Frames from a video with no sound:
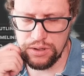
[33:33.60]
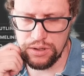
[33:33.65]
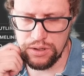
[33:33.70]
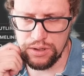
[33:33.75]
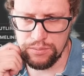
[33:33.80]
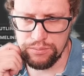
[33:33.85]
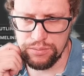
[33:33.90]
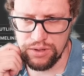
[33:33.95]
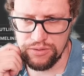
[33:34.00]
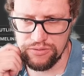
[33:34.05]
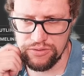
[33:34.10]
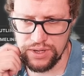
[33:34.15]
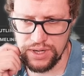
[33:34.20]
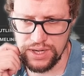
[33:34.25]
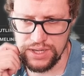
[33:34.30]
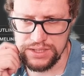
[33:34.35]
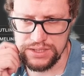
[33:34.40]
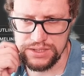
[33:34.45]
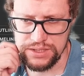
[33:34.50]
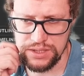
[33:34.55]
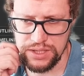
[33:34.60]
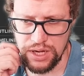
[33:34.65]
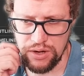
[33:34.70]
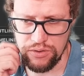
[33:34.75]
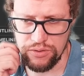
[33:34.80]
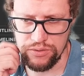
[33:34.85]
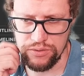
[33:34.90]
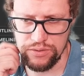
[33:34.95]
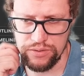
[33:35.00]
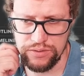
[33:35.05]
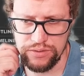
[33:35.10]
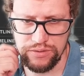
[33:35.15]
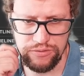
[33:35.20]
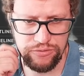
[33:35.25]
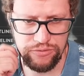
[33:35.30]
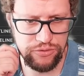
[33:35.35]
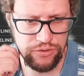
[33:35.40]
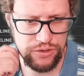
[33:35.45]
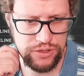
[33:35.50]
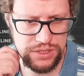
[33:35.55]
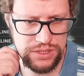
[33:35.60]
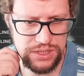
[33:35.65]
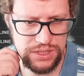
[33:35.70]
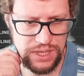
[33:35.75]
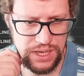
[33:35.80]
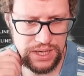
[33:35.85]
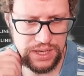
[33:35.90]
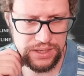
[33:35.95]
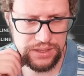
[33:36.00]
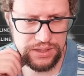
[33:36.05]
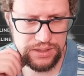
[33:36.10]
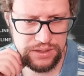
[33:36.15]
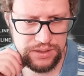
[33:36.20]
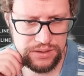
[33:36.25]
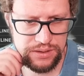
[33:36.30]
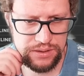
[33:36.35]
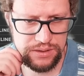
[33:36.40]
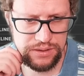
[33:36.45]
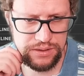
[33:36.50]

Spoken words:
Our buffer has now the first line